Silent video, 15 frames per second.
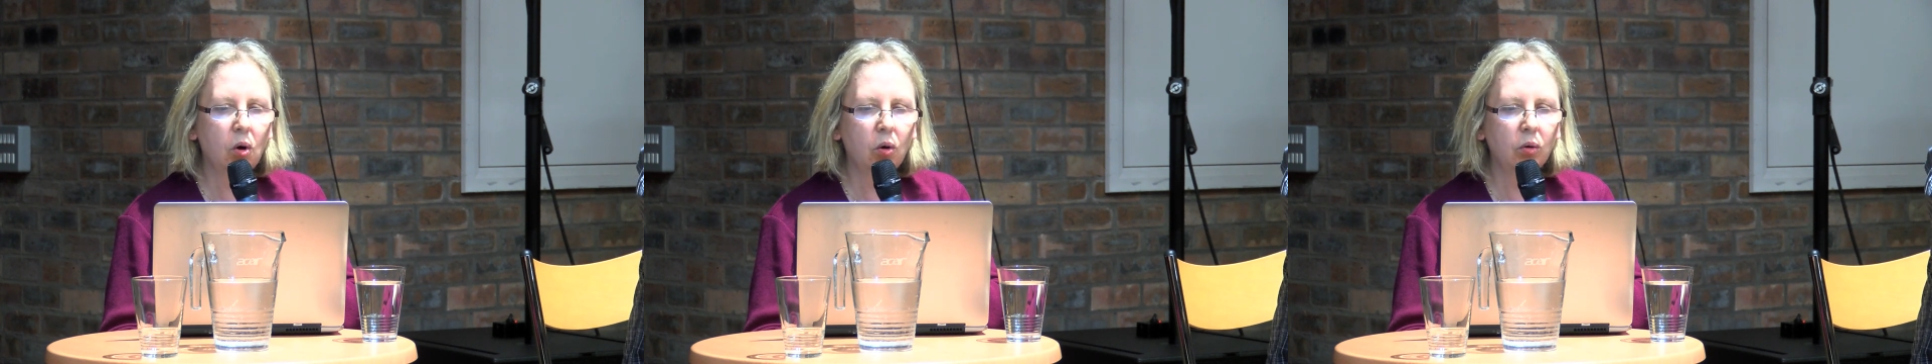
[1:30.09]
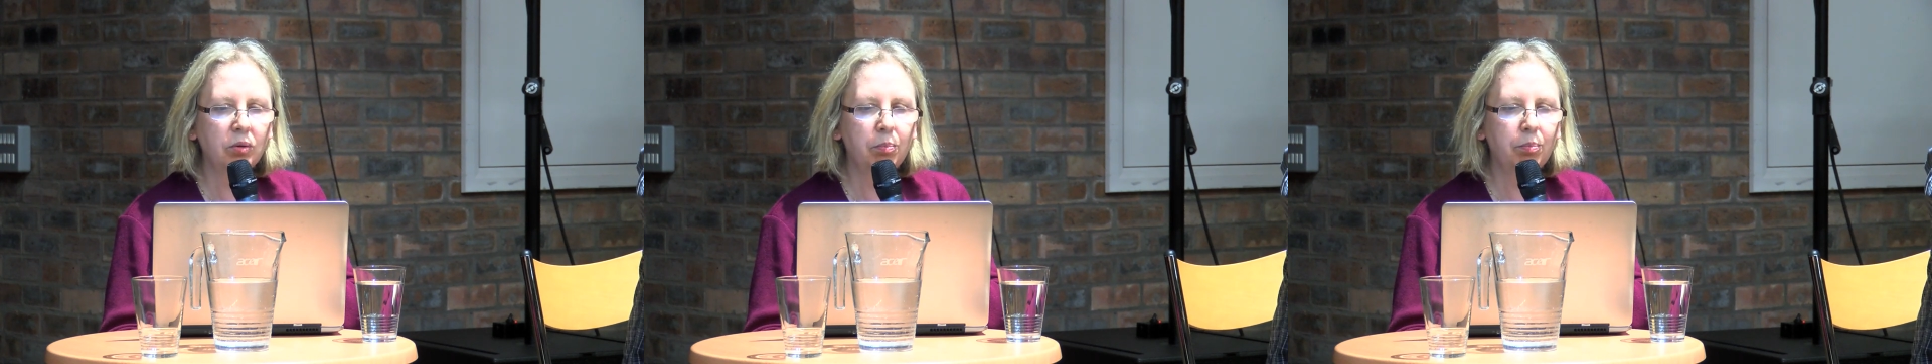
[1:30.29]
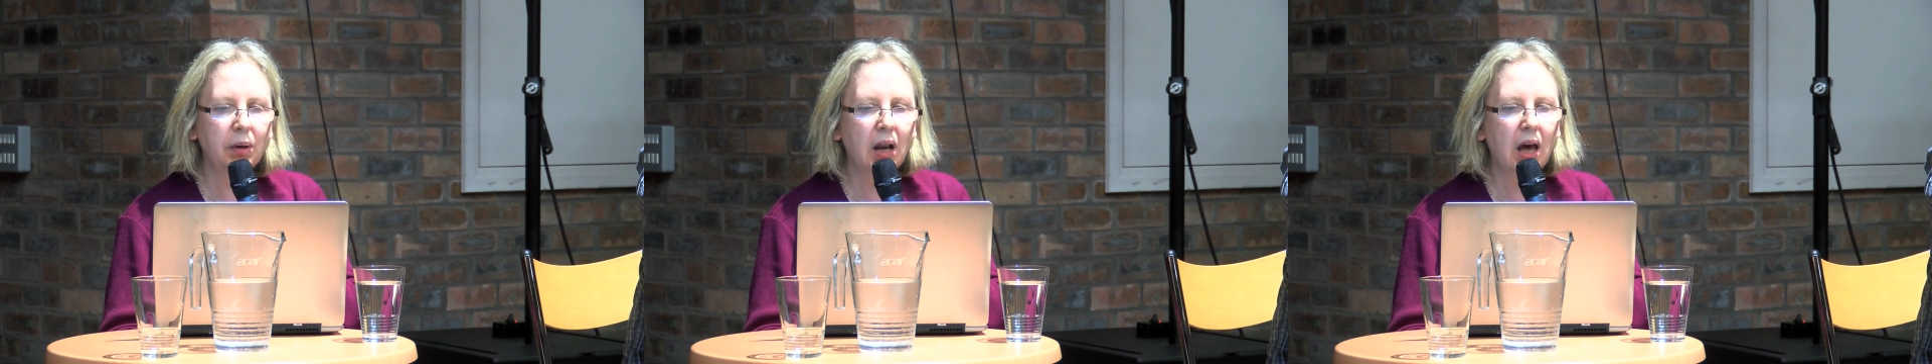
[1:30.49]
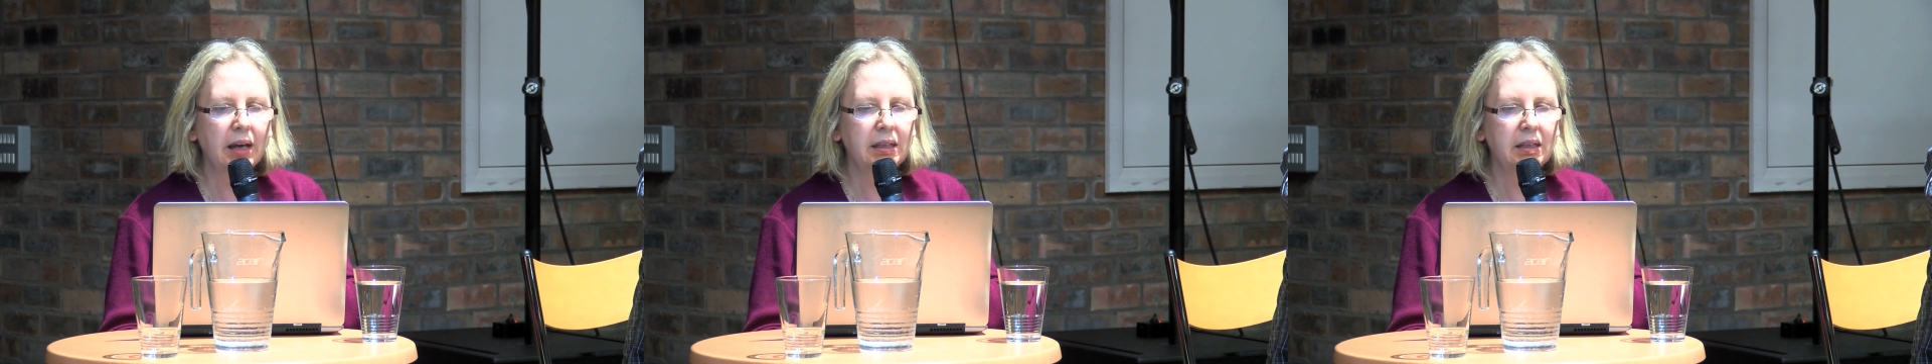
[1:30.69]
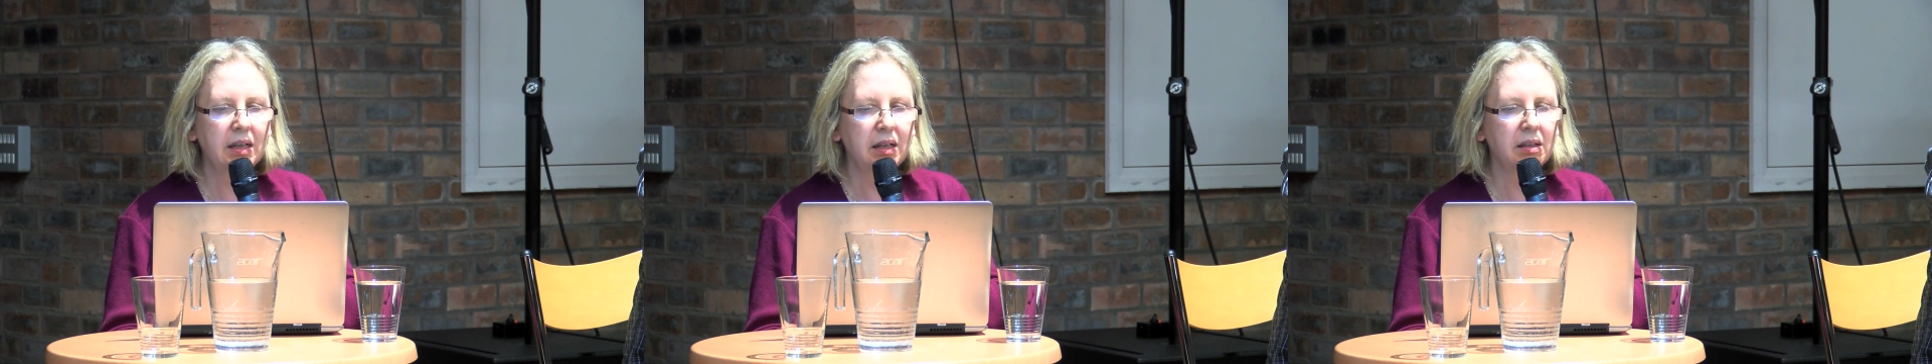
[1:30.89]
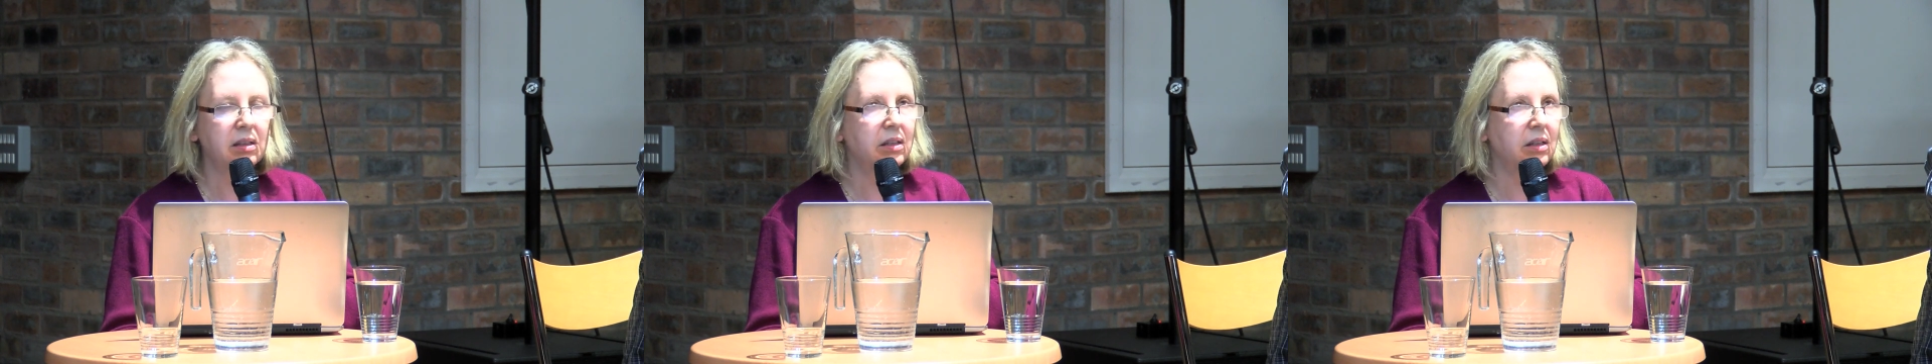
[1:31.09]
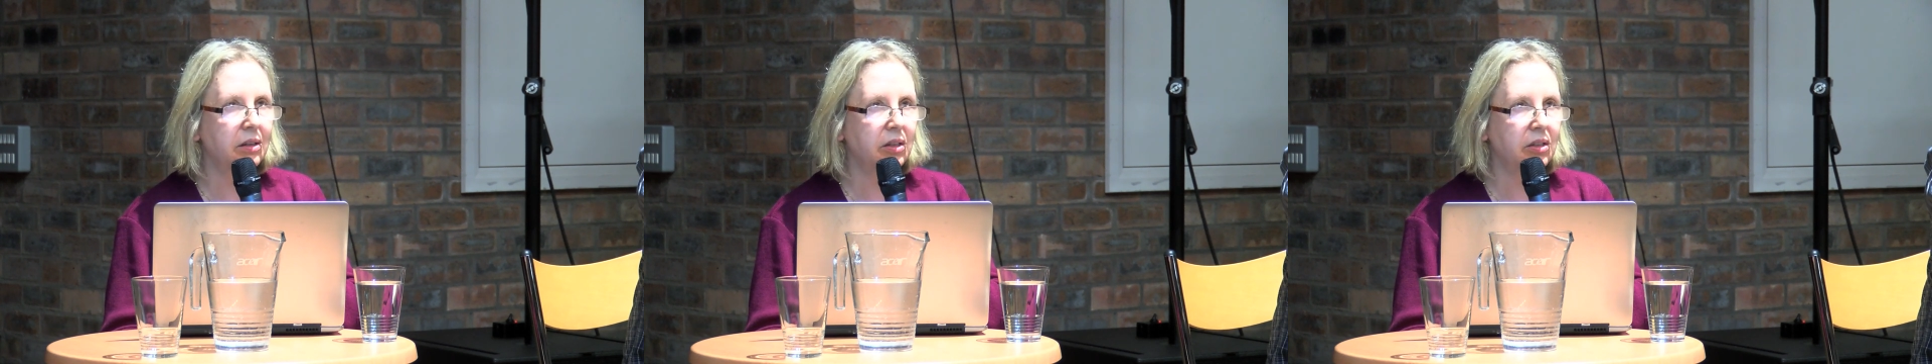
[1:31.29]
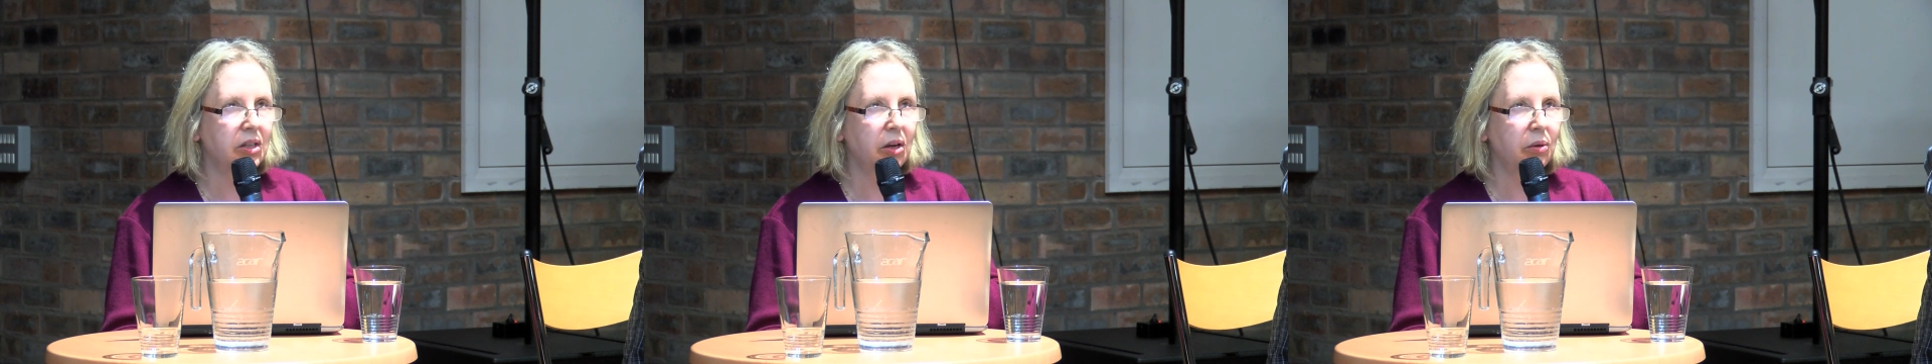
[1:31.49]
On Blindness at
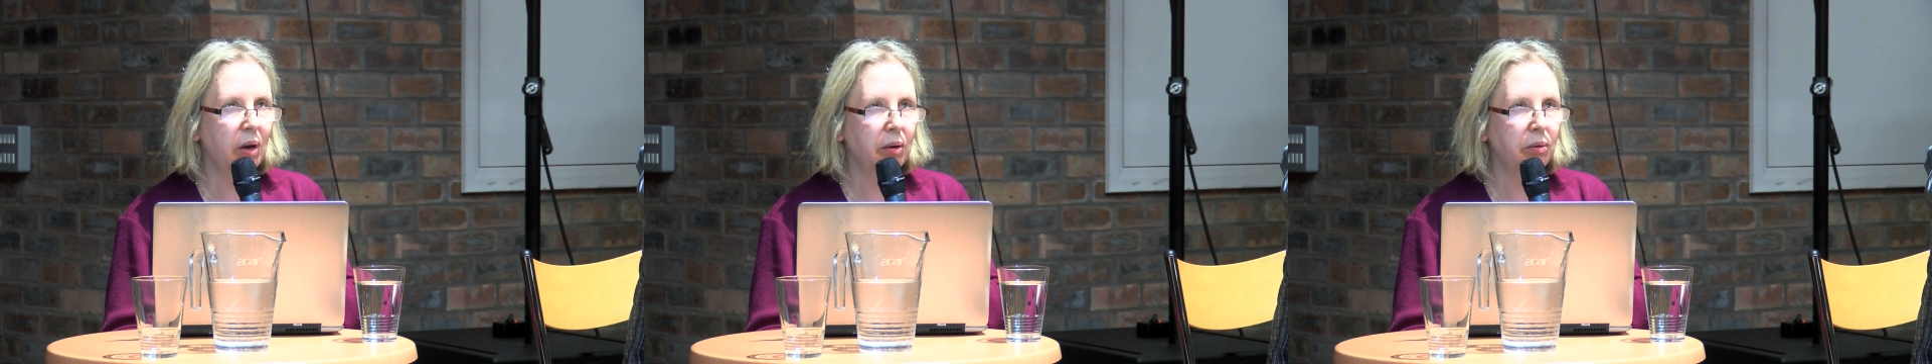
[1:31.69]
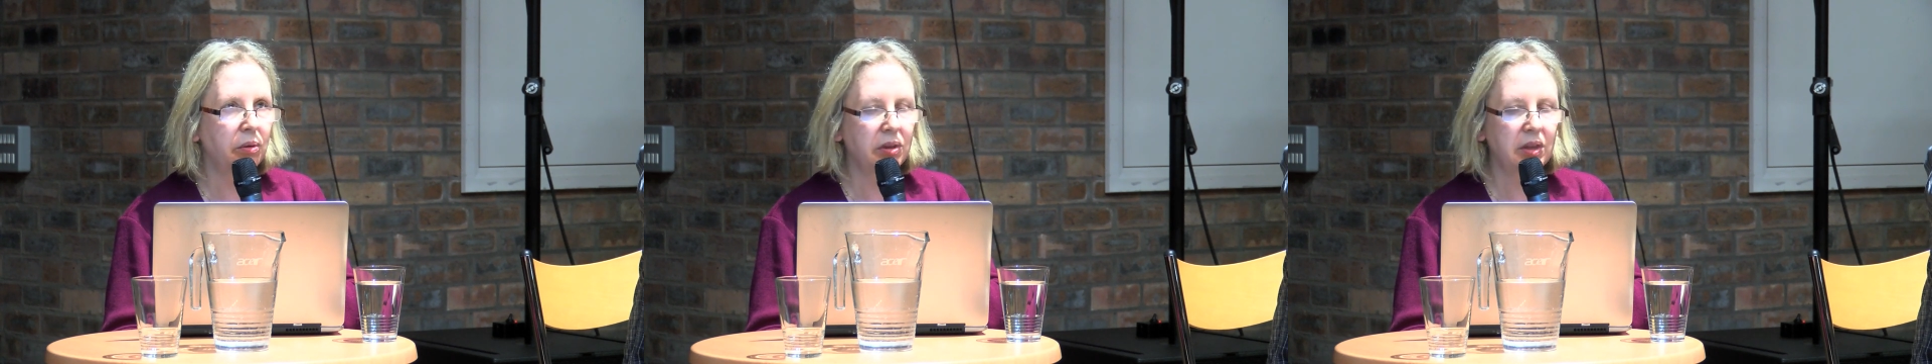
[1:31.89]
Soho